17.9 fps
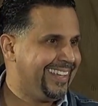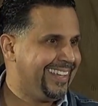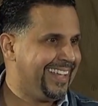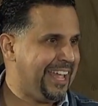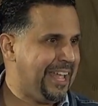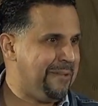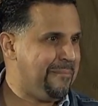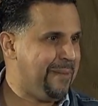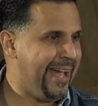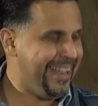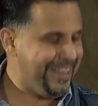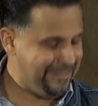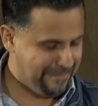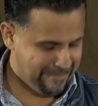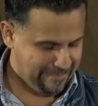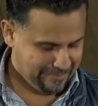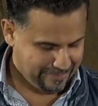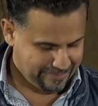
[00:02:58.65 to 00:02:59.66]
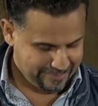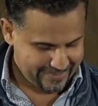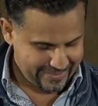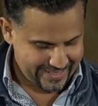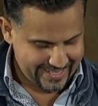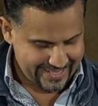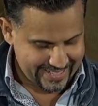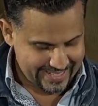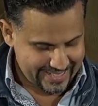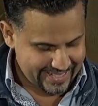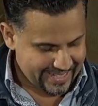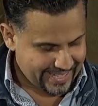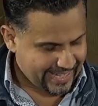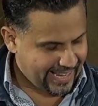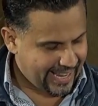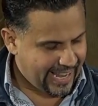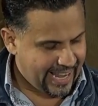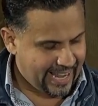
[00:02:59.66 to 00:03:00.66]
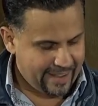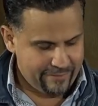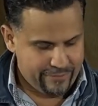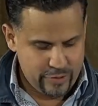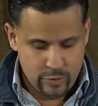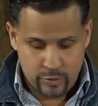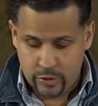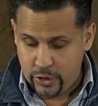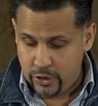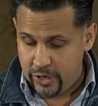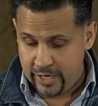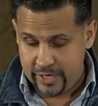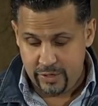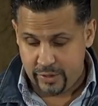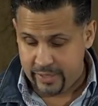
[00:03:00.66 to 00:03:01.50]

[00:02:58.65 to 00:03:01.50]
amen uh, if you could, you